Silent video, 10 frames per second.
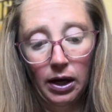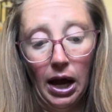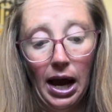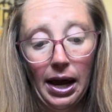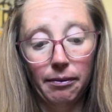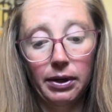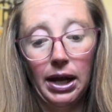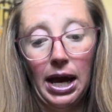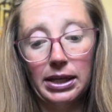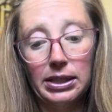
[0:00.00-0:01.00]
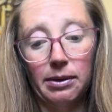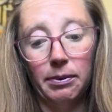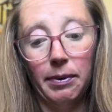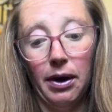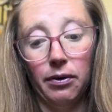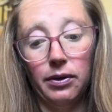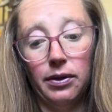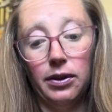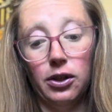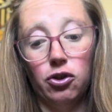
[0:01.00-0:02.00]
I would ask them about
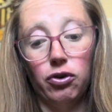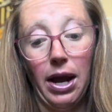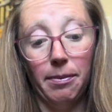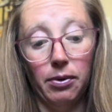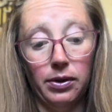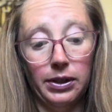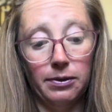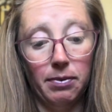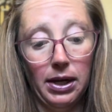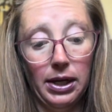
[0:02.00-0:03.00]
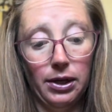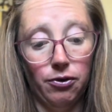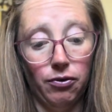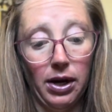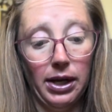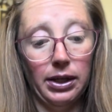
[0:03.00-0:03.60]
the trap on this page, right?